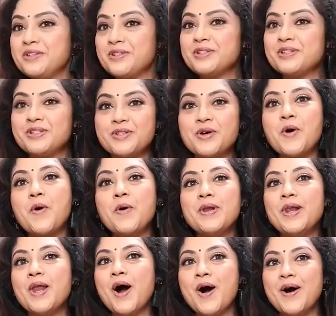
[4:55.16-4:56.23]
I that took is the reason,
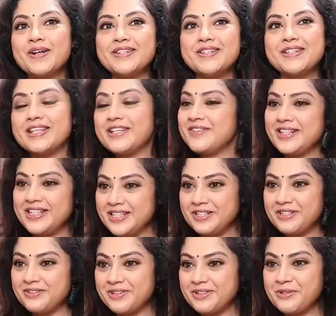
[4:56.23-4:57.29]
so long to give an
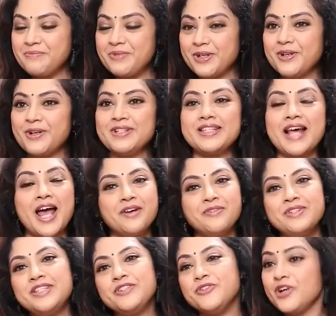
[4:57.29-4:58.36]
interview? Because
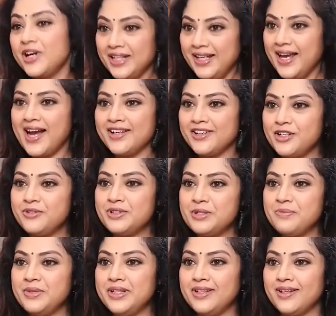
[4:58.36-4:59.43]
I was really angry
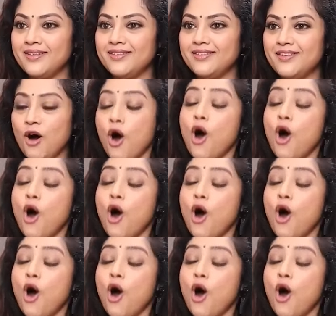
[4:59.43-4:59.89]
with the media.